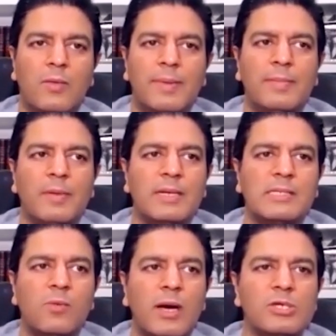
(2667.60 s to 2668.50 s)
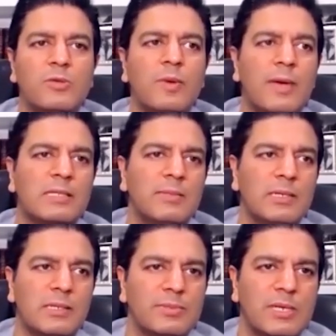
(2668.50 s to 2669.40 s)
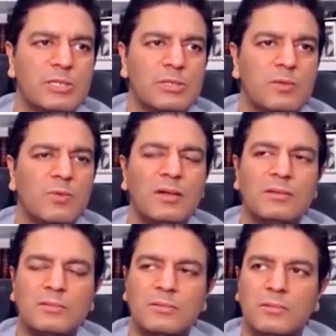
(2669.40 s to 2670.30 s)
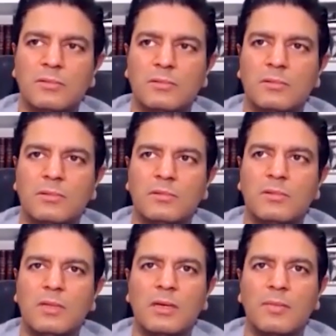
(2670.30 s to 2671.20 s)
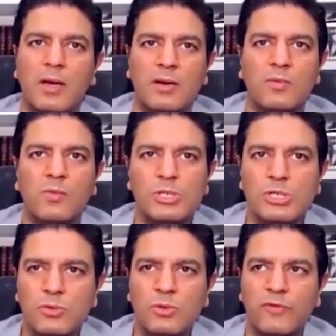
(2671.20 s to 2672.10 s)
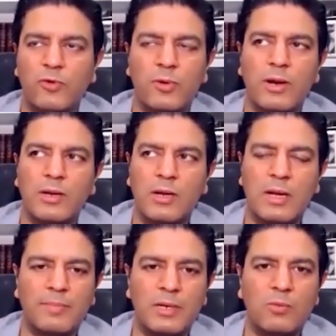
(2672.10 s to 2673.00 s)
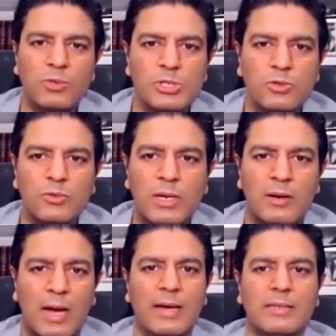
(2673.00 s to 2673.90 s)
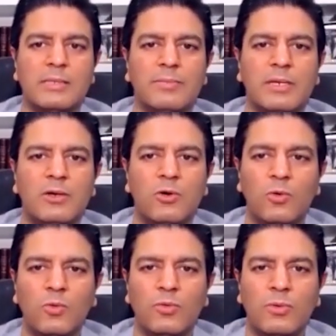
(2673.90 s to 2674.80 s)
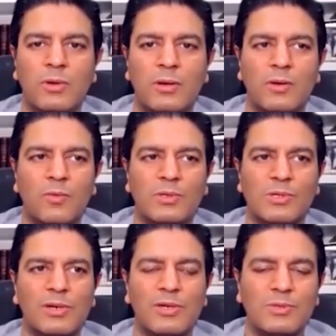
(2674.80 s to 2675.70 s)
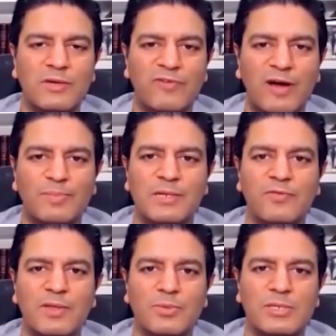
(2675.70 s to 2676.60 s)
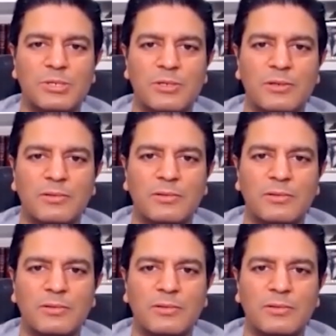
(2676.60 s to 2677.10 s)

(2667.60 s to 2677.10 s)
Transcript: People might say, why should we maximize our potential? Well, think about it. Would you, if you were running a company, would you hire somebody who was only using 5% of their potential?